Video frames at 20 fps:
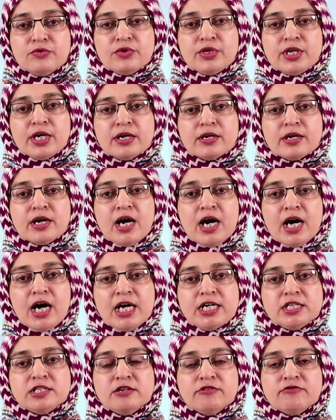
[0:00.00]
Their
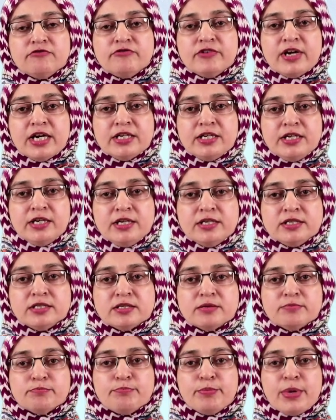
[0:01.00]
height
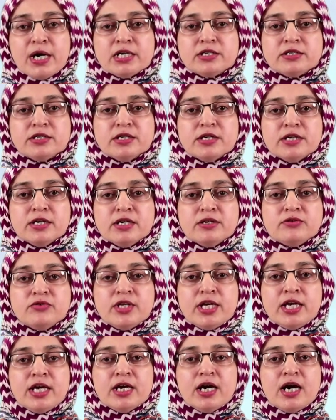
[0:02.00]
varies but
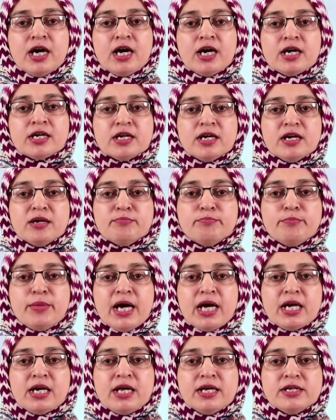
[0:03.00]
they are
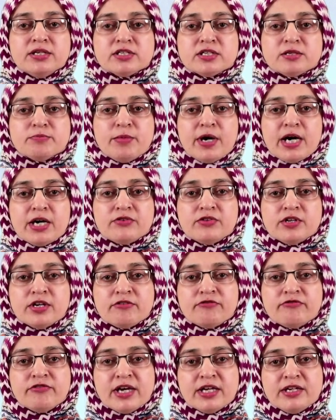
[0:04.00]
balanced by
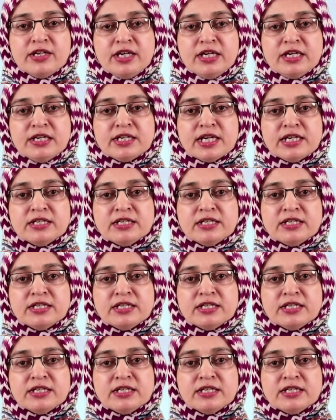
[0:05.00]
their varying